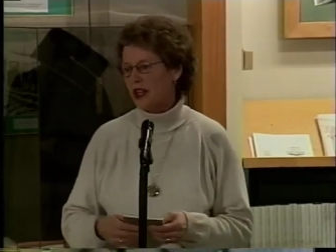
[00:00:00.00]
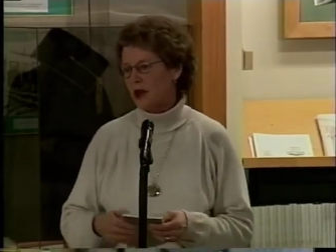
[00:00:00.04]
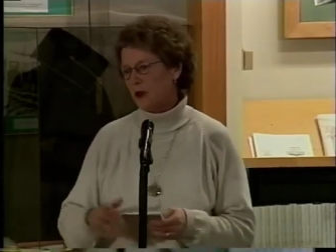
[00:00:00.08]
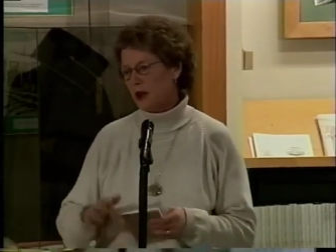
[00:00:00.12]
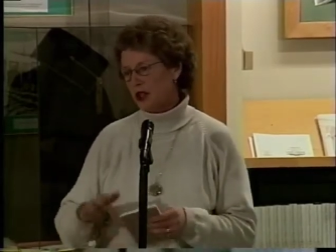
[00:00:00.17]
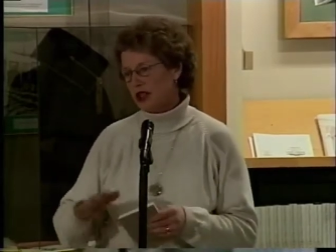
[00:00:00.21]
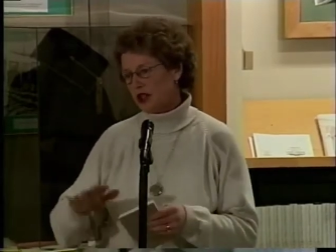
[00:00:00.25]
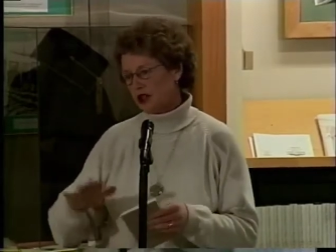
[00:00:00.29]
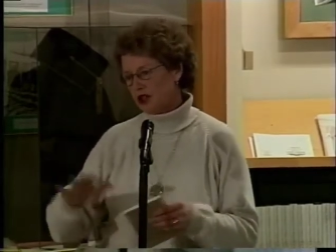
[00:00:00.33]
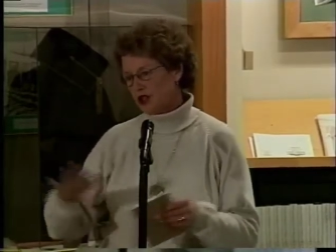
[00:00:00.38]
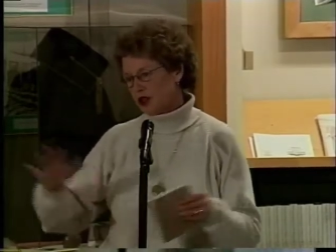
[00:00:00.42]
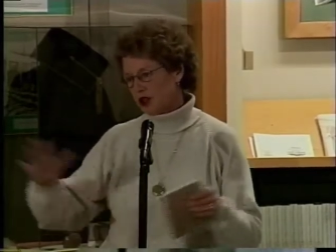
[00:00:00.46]

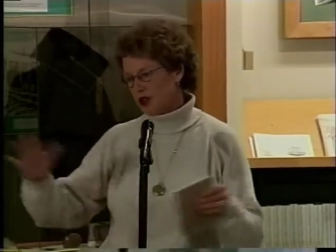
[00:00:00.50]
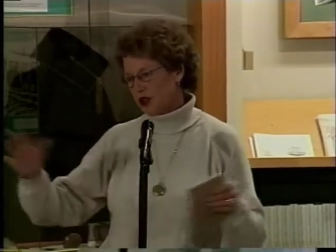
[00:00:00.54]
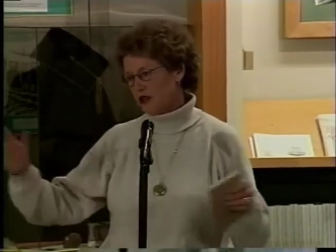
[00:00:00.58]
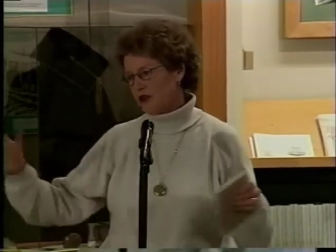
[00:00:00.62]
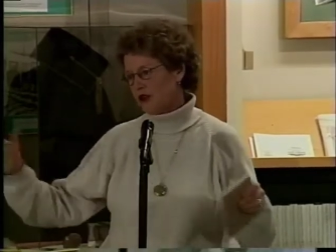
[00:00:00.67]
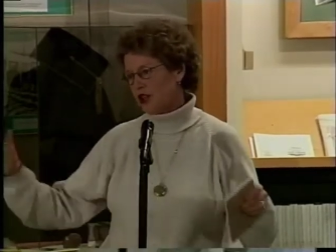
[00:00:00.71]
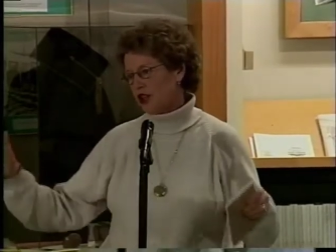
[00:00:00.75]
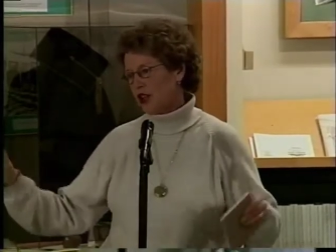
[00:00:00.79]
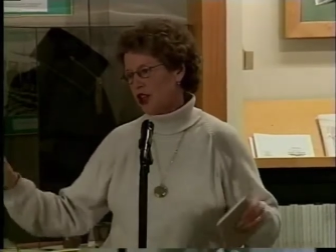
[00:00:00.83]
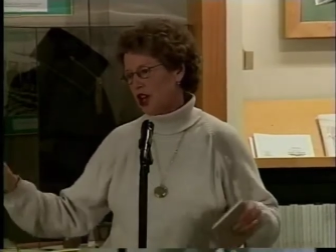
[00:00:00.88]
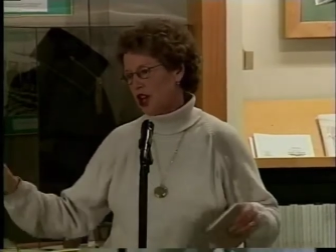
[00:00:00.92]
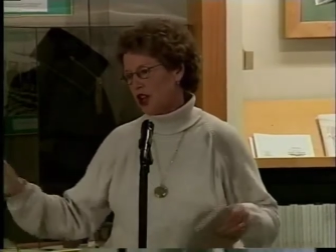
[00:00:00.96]
that we can
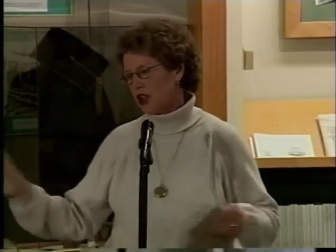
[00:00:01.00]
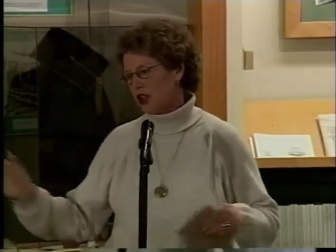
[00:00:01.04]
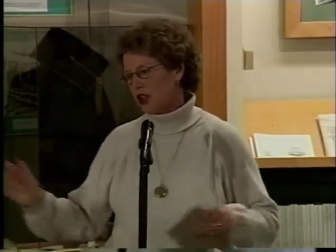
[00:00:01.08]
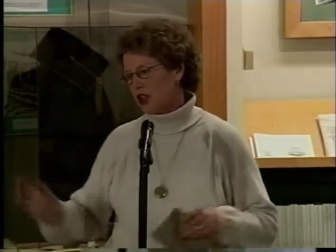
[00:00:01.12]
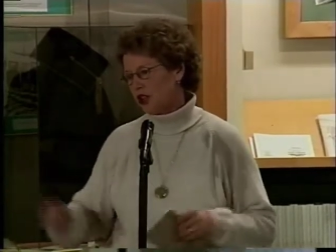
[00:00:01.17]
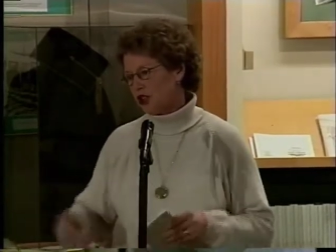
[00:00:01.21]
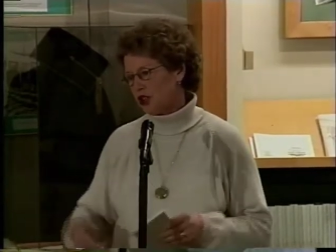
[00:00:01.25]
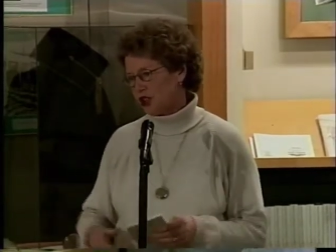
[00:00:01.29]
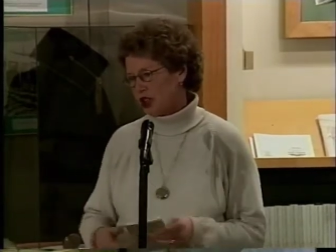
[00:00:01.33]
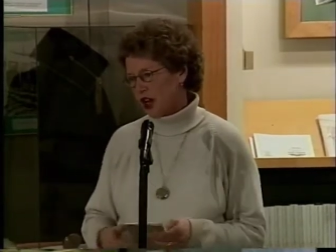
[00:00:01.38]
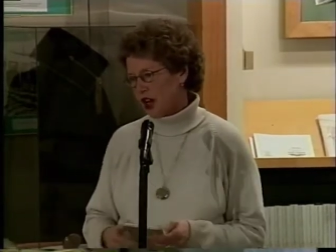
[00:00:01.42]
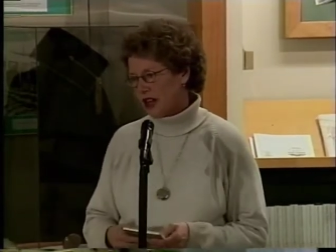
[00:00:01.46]
serve the
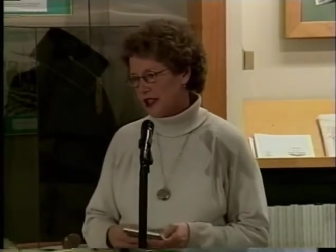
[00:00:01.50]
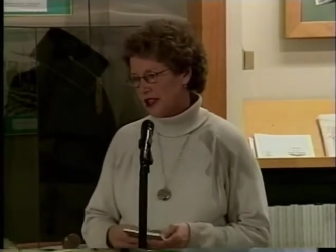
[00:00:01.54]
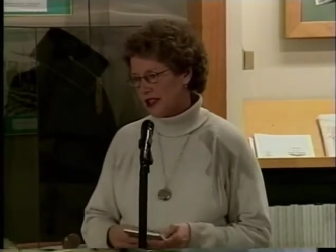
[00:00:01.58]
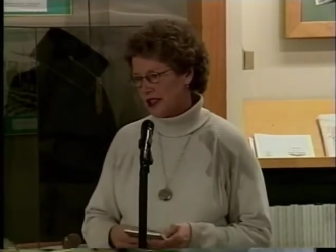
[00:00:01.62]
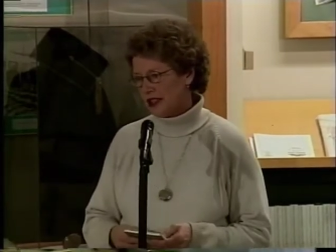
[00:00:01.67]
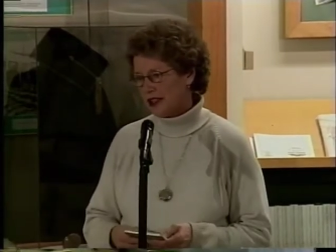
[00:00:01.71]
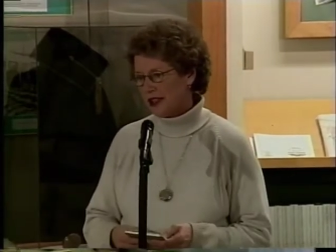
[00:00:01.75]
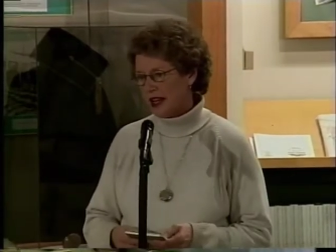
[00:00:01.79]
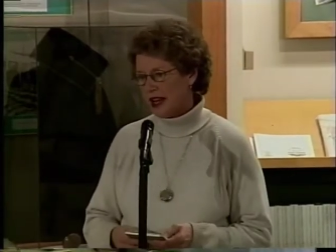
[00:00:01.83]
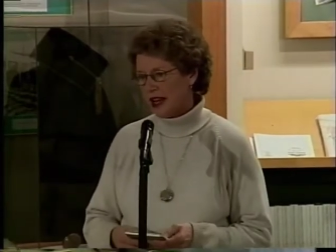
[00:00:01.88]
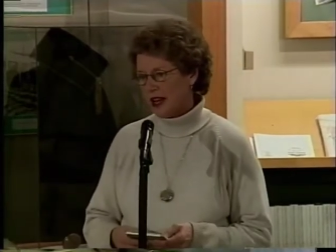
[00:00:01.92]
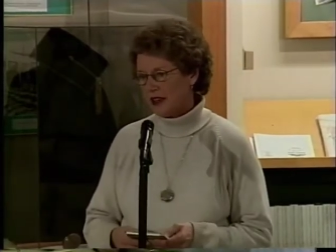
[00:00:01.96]
larger
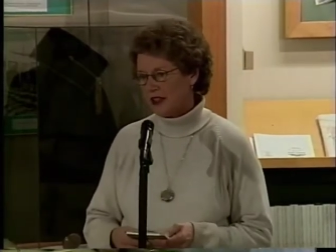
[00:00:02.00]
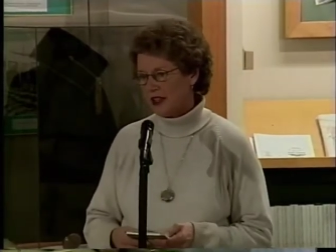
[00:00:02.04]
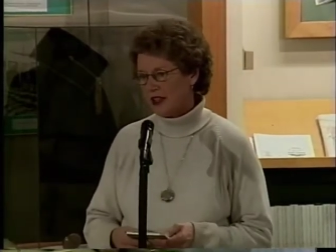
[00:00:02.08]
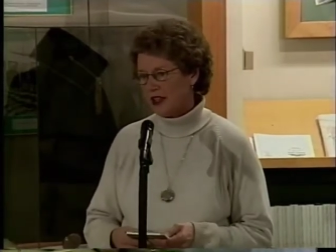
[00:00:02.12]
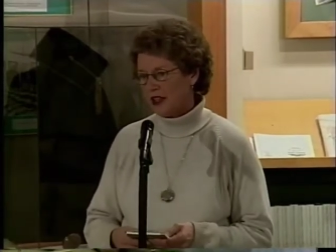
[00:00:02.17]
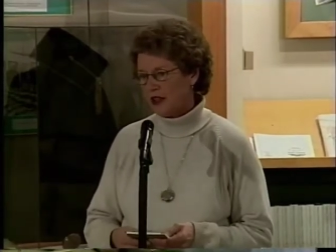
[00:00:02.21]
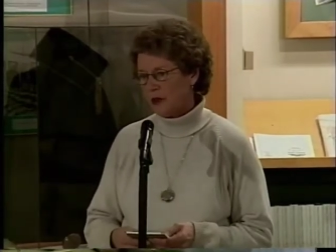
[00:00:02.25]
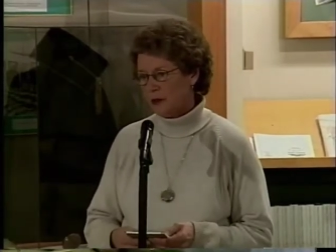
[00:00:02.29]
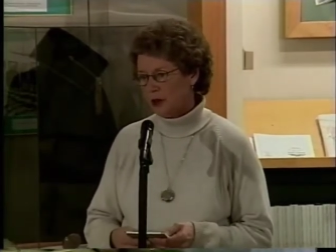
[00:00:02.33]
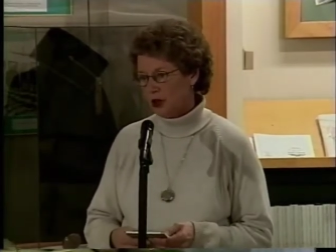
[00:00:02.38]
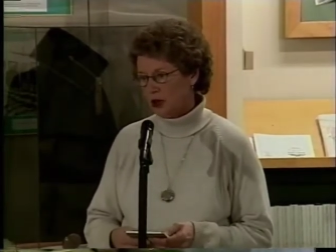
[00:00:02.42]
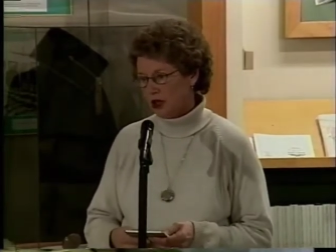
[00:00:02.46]
Johnson
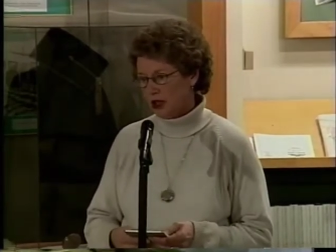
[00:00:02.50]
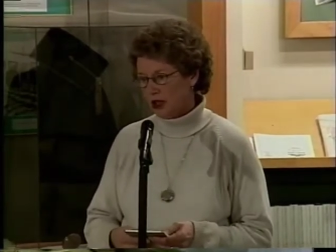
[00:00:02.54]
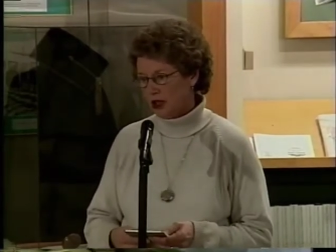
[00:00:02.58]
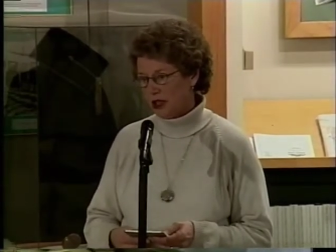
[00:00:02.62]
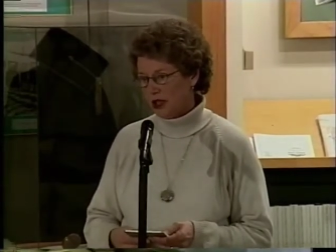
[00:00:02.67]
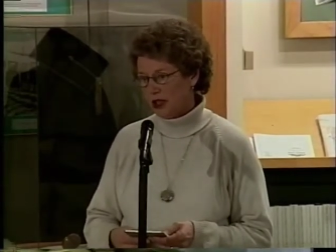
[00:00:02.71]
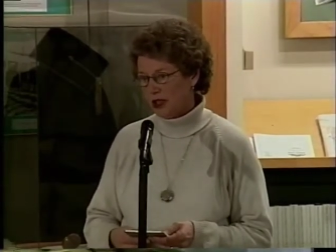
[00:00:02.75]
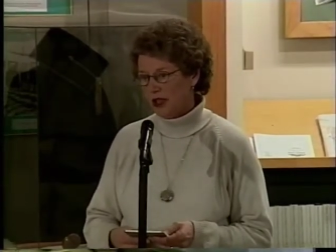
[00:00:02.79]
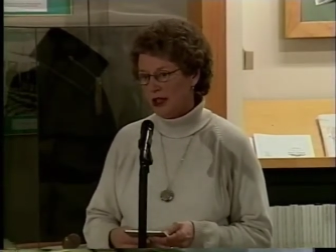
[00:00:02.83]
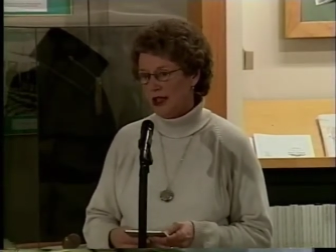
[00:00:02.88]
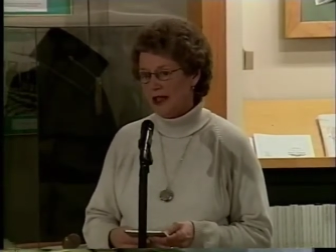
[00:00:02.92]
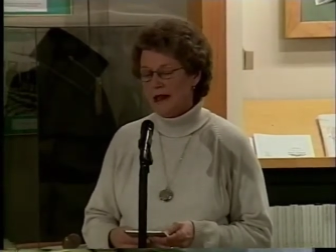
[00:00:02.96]
County
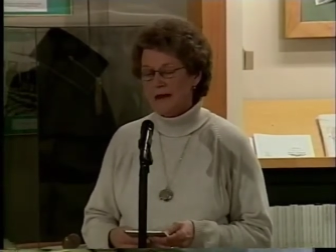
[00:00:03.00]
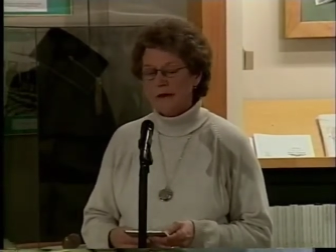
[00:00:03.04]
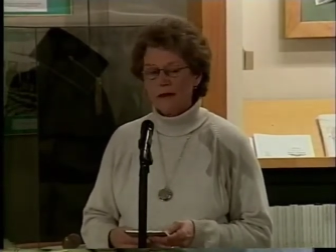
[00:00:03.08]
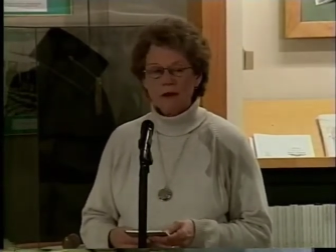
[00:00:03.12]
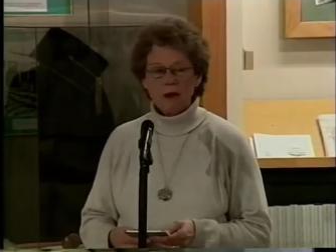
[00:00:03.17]
community